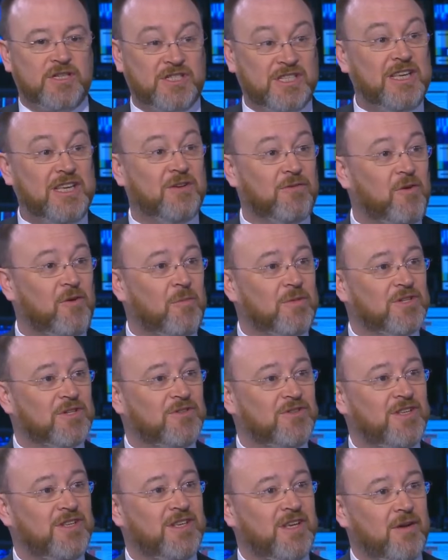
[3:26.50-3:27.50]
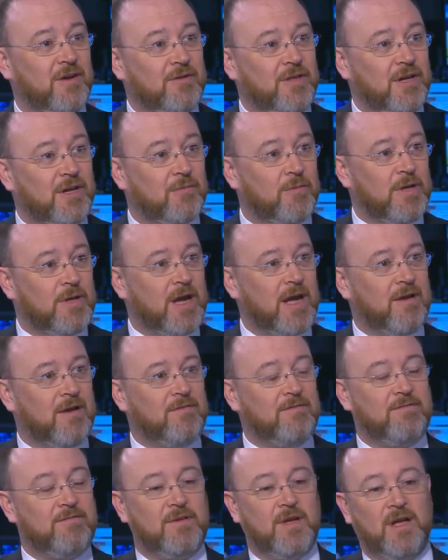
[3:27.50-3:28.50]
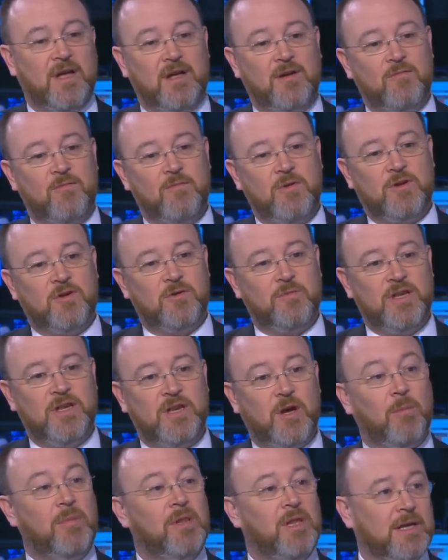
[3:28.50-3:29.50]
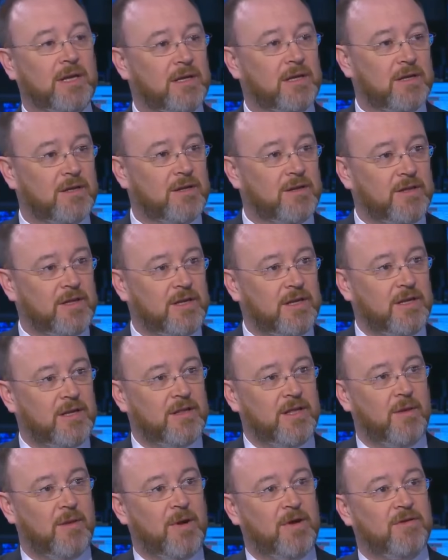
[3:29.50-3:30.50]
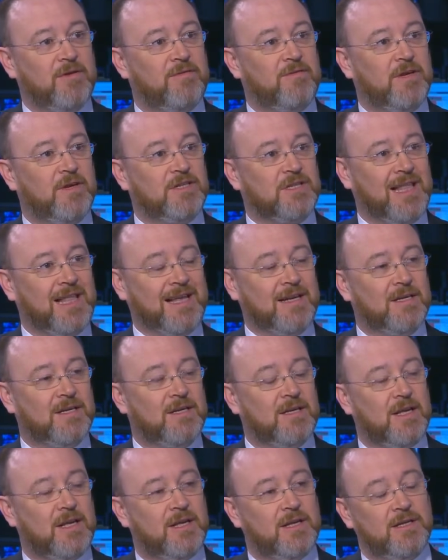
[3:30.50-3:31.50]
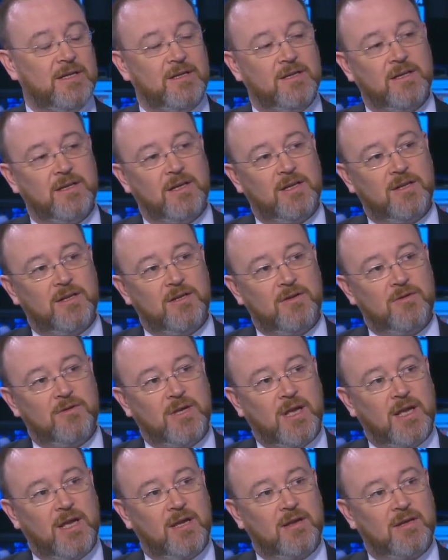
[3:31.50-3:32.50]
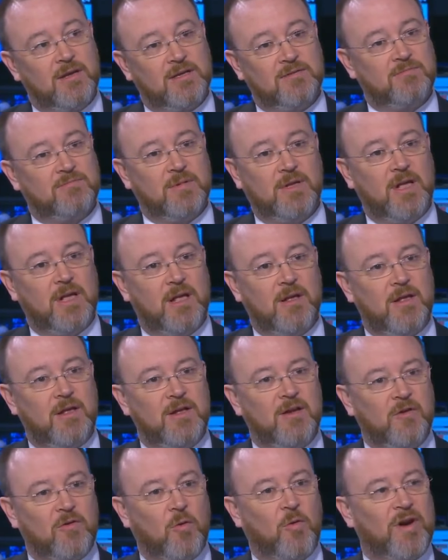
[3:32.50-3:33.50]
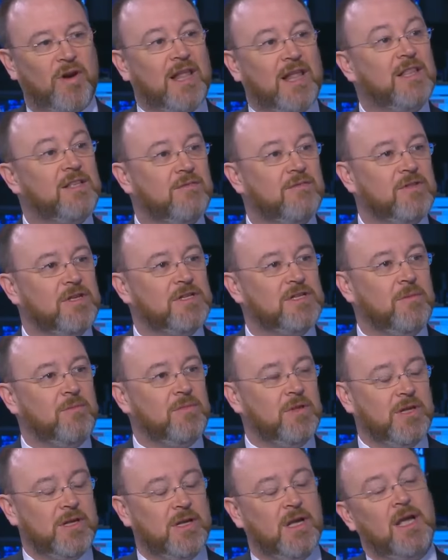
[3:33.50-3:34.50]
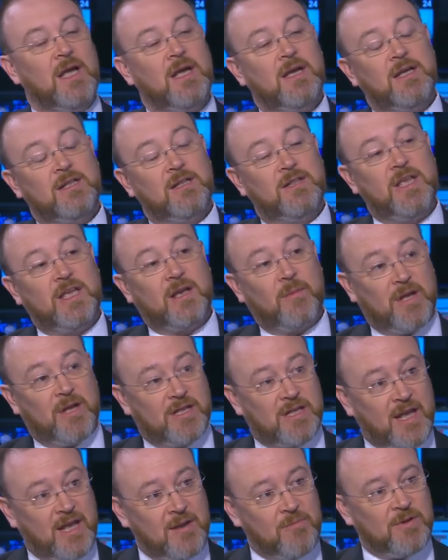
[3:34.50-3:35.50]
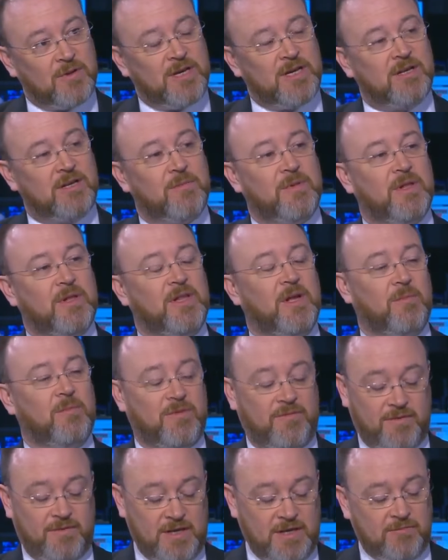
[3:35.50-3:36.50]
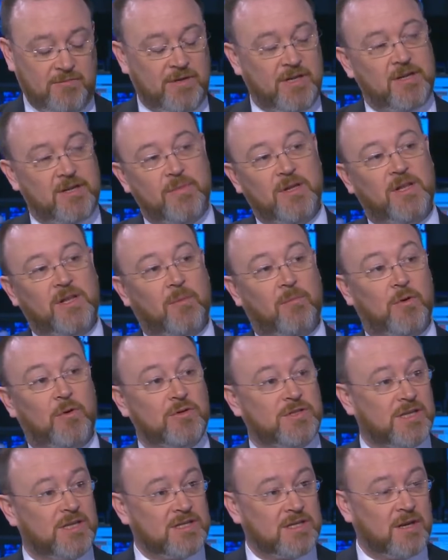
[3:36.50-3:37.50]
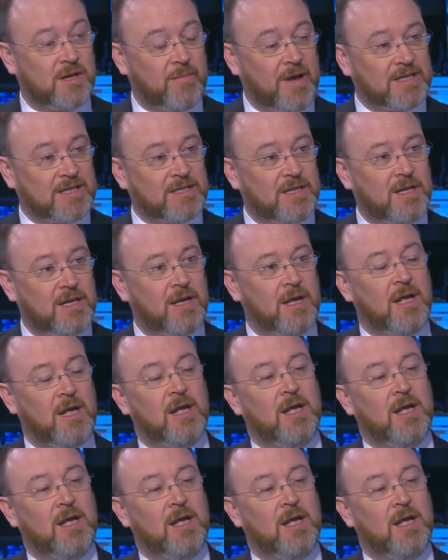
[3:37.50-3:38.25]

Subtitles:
a sea of opportunity out there. We have, we could be doubling the amount of fish landed in the UK relatively simply. It'll take a bit of time. We need to build up the fleet, we need to build up processing capacity,